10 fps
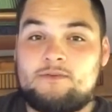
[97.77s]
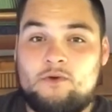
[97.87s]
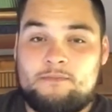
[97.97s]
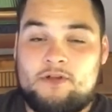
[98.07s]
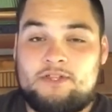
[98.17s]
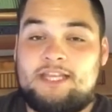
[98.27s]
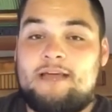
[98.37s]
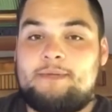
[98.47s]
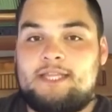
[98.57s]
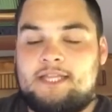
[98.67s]
and warm during the day,
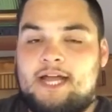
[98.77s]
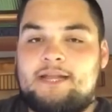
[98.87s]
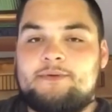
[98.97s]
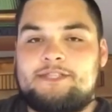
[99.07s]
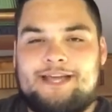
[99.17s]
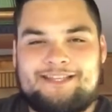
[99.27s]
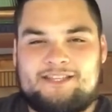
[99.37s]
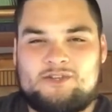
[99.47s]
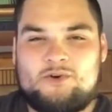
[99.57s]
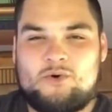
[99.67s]
but in the night it was nice
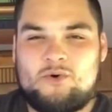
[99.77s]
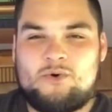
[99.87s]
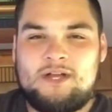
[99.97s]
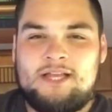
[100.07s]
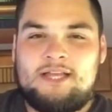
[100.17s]
and cool.